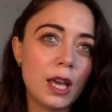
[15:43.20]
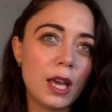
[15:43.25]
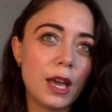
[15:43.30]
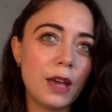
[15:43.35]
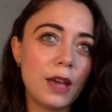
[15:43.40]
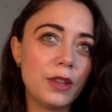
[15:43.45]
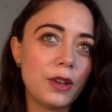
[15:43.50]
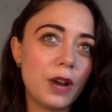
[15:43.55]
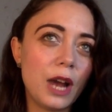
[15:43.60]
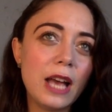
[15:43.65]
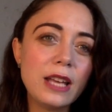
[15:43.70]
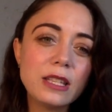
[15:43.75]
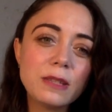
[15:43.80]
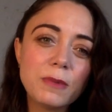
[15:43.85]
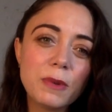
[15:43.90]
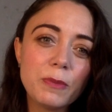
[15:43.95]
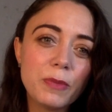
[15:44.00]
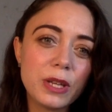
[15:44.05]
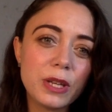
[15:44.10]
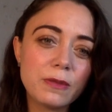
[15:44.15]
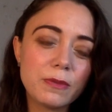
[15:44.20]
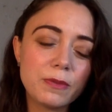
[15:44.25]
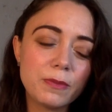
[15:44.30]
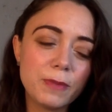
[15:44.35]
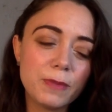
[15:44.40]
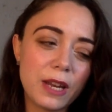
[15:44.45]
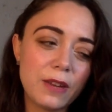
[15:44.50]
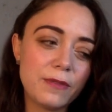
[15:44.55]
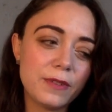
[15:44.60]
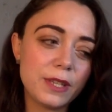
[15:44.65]
and there hasn't been much
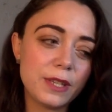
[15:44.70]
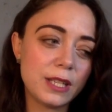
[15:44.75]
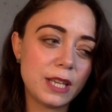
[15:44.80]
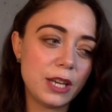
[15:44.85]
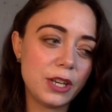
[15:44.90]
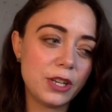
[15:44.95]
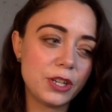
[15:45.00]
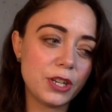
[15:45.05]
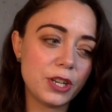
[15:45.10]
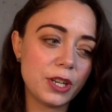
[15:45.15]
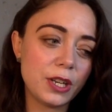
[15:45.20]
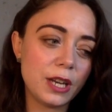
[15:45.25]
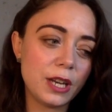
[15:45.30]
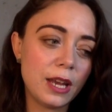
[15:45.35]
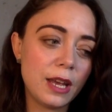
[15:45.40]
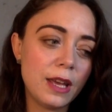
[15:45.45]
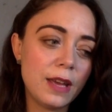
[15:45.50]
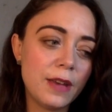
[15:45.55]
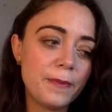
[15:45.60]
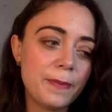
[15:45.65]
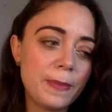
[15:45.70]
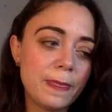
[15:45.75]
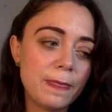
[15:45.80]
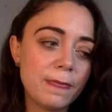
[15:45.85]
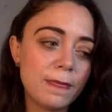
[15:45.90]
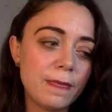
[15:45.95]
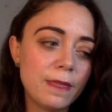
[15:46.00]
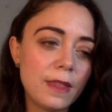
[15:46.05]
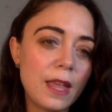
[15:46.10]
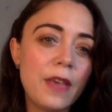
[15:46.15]
manifestation,
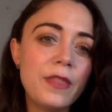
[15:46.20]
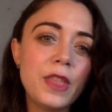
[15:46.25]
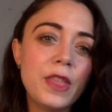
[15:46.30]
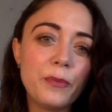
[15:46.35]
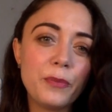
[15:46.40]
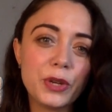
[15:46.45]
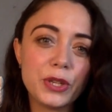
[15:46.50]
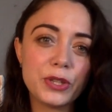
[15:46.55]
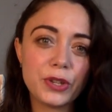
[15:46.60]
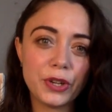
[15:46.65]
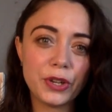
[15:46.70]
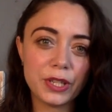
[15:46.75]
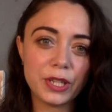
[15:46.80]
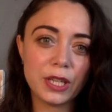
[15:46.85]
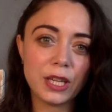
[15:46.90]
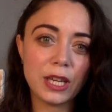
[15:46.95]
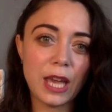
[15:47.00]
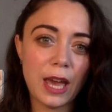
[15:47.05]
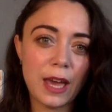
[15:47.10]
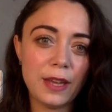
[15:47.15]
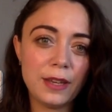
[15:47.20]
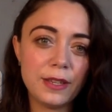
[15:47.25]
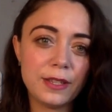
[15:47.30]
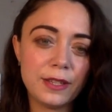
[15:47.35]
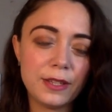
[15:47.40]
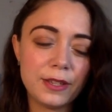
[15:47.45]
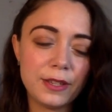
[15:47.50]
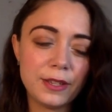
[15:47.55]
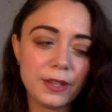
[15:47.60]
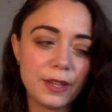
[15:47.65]
and then we start to
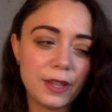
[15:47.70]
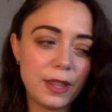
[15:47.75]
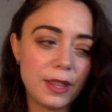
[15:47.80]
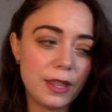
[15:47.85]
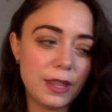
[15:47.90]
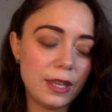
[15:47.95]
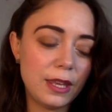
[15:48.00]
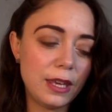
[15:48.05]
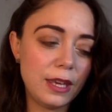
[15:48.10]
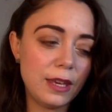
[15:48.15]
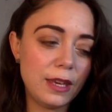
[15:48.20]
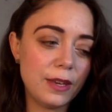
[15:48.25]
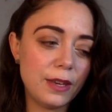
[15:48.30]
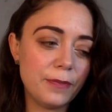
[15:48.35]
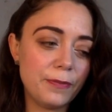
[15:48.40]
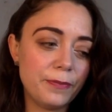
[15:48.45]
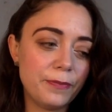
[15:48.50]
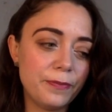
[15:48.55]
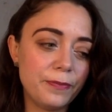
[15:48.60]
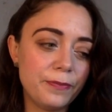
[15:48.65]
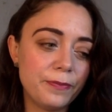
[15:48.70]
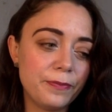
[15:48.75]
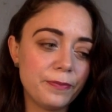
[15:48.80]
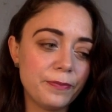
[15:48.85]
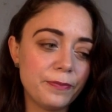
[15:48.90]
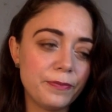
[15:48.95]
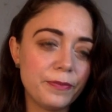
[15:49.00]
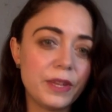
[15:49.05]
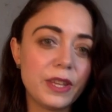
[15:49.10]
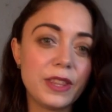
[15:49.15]
get the,
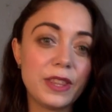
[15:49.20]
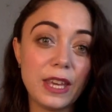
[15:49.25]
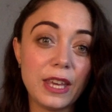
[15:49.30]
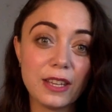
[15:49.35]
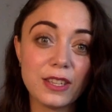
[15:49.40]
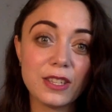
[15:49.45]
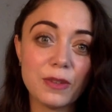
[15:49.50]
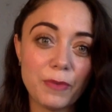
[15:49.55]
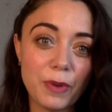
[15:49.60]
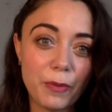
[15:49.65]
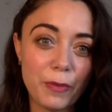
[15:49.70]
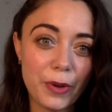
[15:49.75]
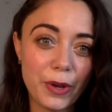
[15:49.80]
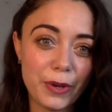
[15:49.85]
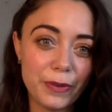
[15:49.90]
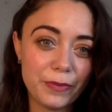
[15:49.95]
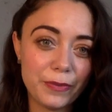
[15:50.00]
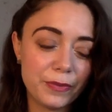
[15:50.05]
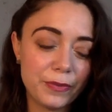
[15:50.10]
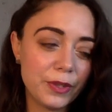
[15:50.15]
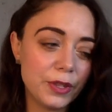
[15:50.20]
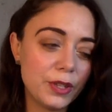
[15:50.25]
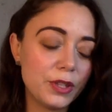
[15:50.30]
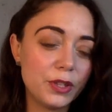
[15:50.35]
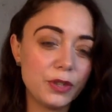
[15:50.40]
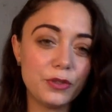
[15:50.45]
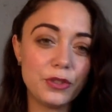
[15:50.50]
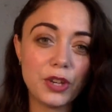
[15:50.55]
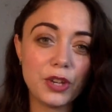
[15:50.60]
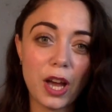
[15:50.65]
the things that we want, the
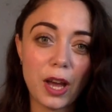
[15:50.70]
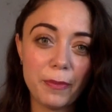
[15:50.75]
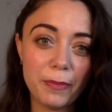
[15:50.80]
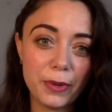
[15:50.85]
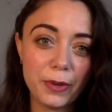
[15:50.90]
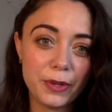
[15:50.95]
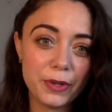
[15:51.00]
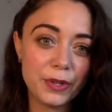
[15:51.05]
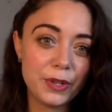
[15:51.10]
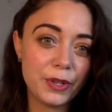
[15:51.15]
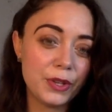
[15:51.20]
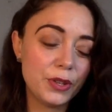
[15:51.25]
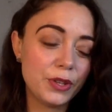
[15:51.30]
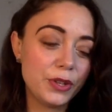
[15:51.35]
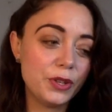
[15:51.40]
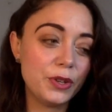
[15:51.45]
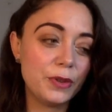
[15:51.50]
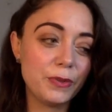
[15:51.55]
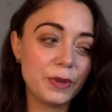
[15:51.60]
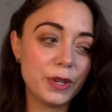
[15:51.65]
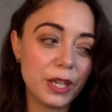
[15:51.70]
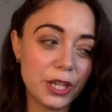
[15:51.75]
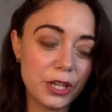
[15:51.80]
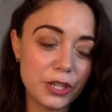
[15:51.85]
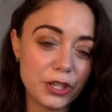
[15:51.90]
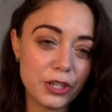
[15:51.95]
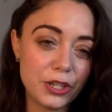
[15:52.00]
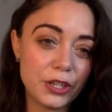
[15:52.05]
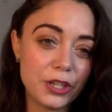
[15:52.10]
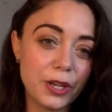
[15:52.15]
new job, the new
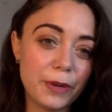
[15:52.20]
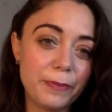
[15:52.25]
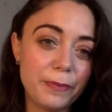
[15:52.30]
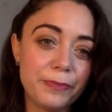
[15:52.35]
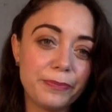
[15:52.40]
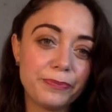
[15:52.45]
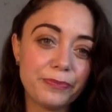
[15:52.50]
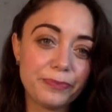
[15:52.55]
relationship,